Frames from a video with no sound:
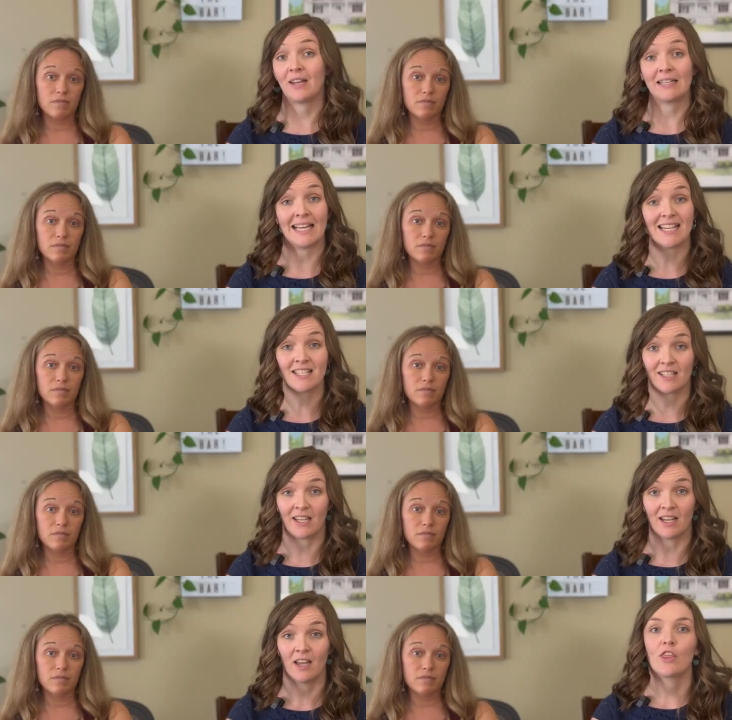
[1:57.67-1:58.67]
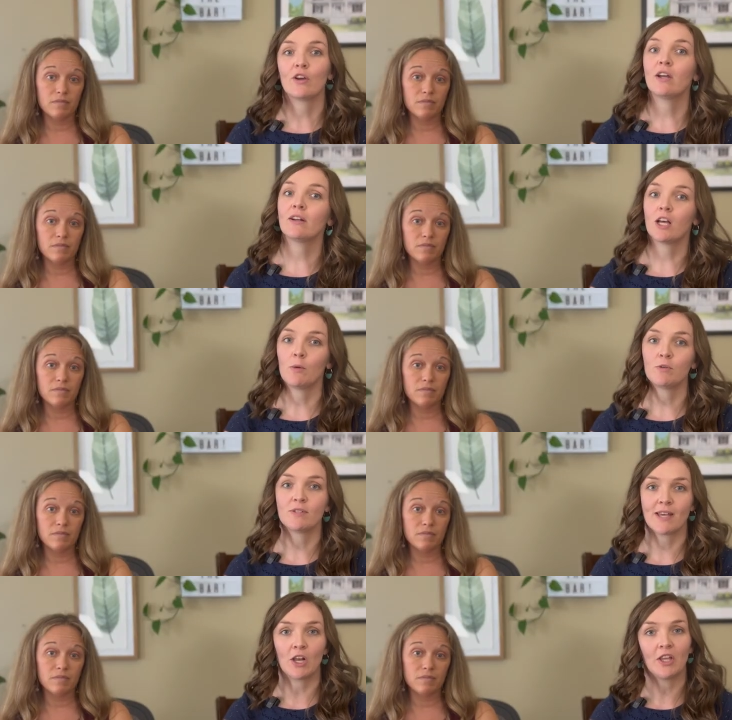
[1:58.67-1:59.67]
Speaker 1: and lastly, they're here to help you
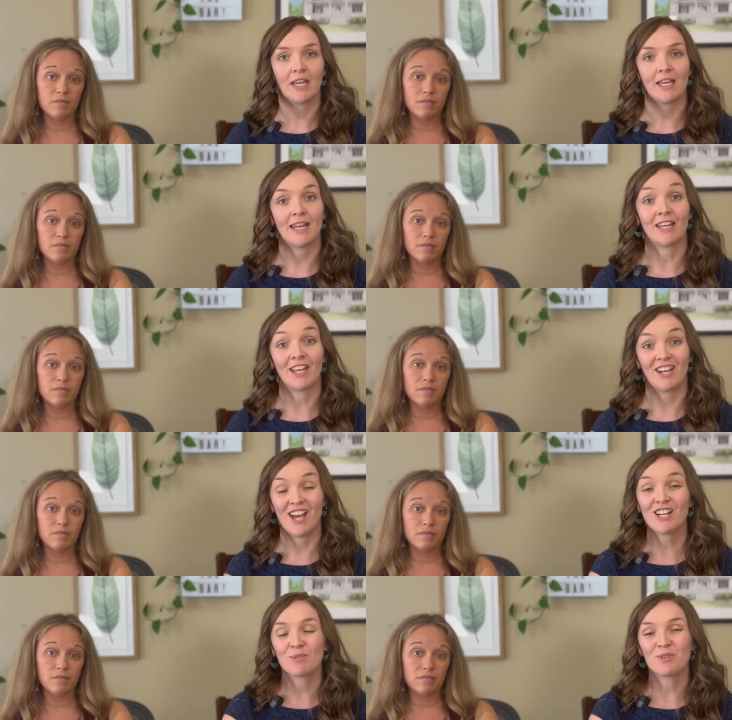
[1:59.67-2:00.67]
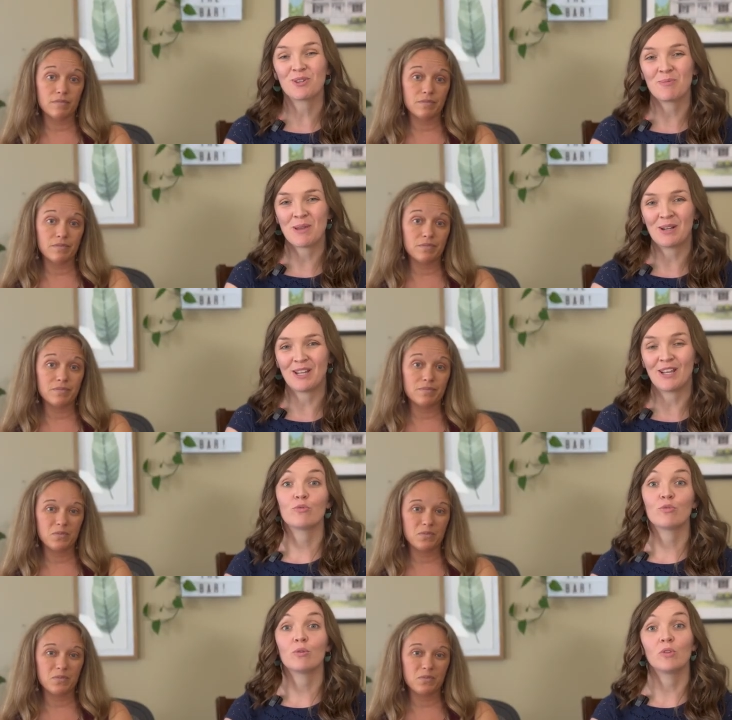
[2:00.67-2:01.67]
settle in and connect with your community
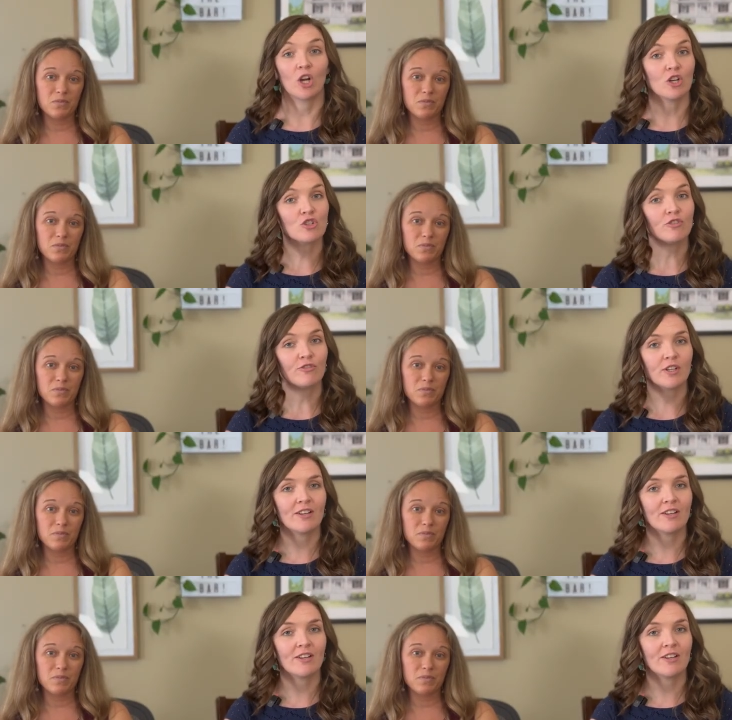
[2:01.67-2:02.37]
through larger free